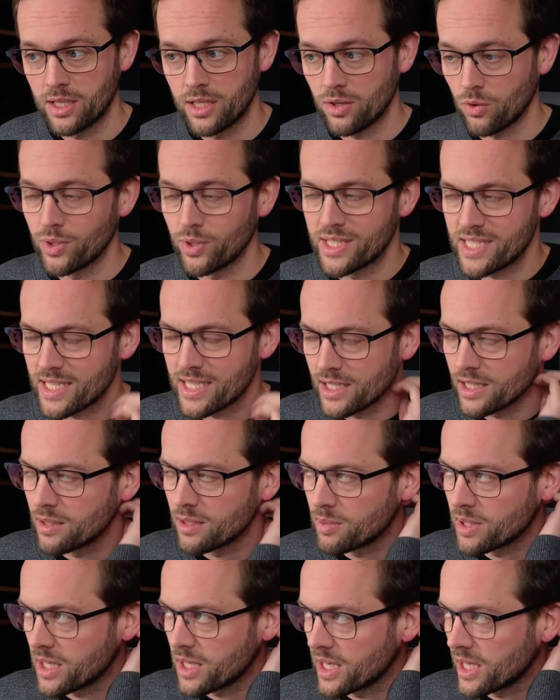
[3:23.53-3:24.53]
or did in the
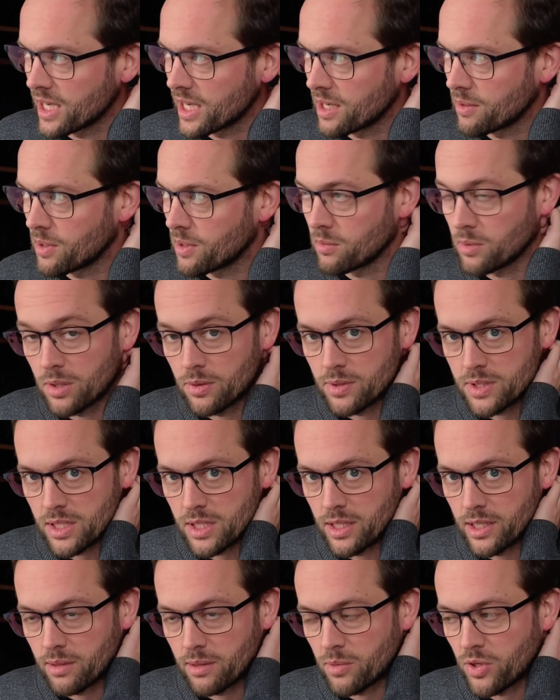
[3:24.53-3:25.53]
beginning anyway when I was
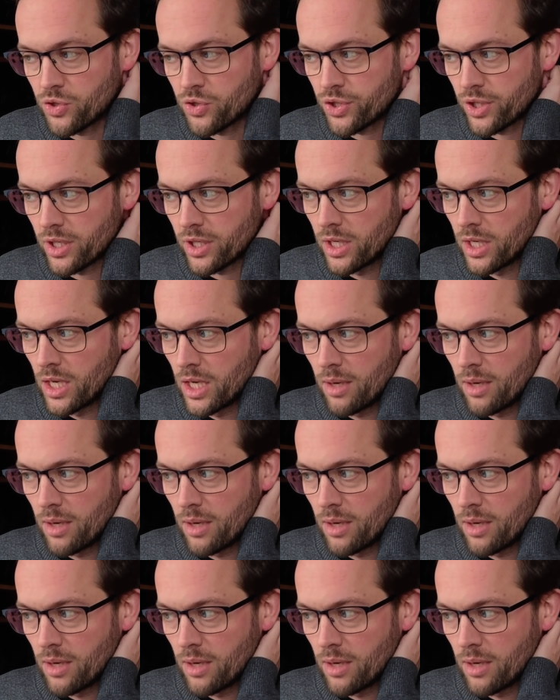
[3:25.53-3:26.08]
learning motion.